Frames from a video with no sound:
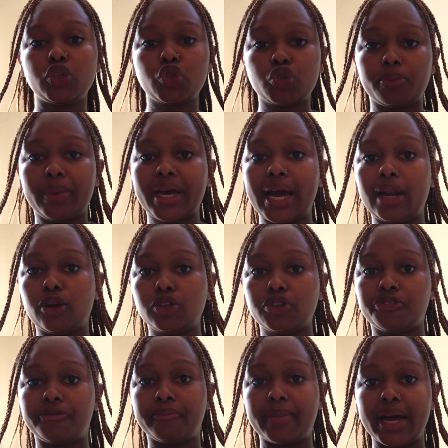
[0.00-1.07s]
to make a lot
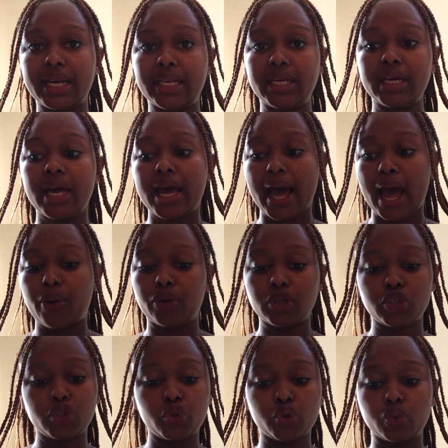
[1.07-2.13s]
of money, I
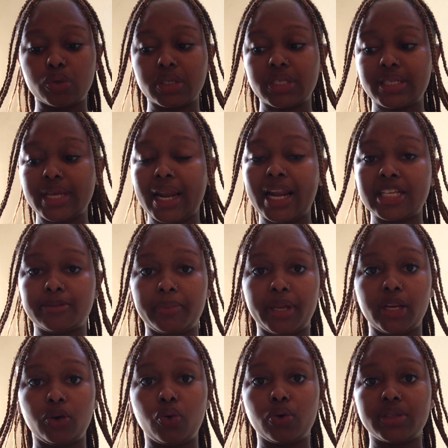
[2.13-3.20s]
want to sell as many
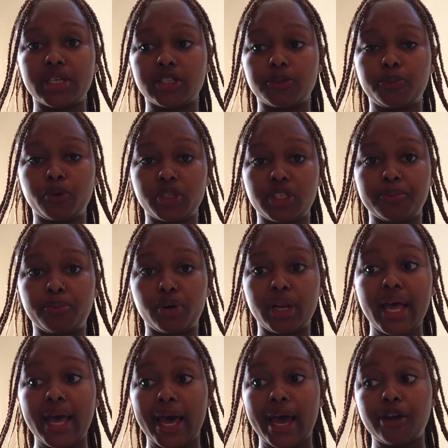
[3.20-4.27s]
goods as possible,
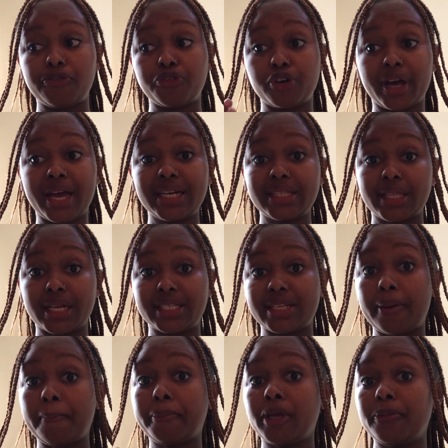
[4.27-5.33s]
and forget that
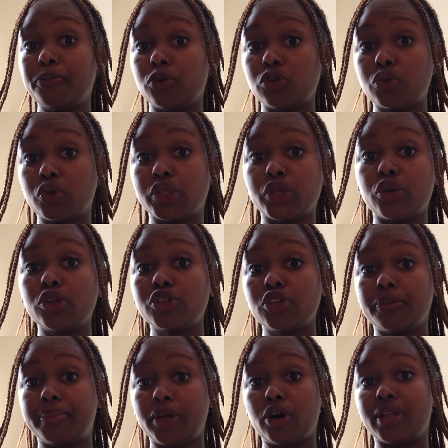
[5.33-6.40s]
some people could also
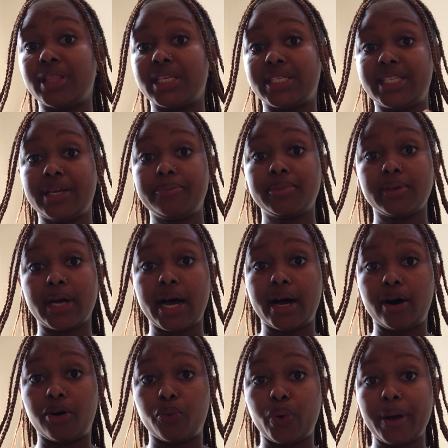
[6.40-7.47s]
be on the same
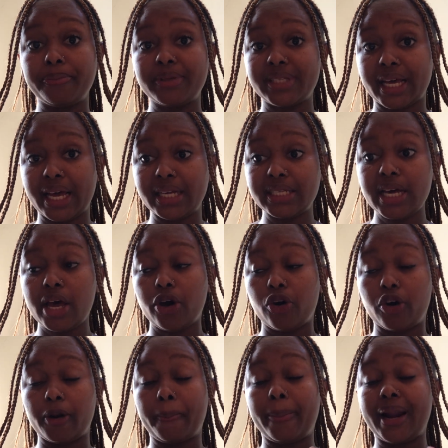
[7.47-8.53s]
website or
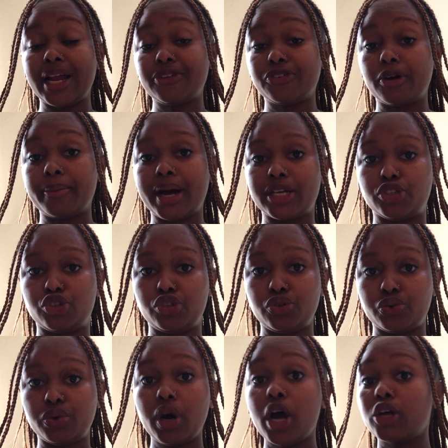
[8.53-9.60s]
platform as
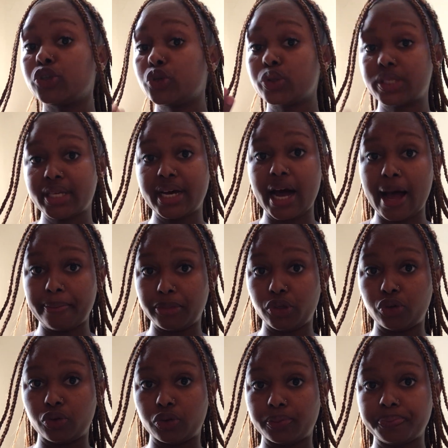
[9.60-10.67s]
you to scam
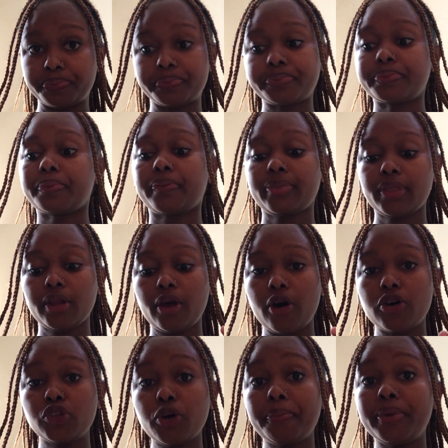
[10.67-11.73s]
you.
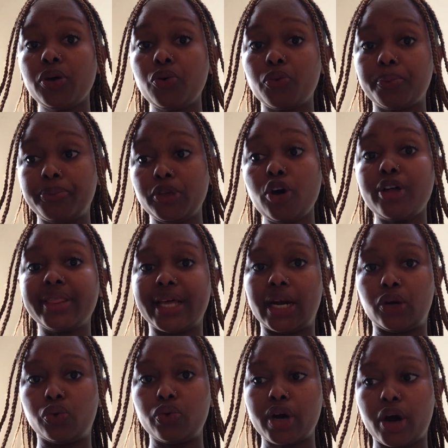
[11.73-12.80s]
So be on the
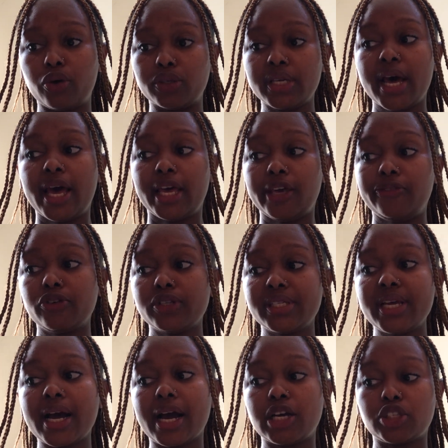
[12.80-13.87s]
lookout. If you see
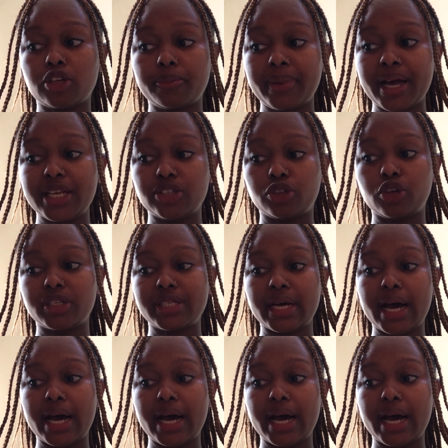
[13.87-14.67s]
a customer is not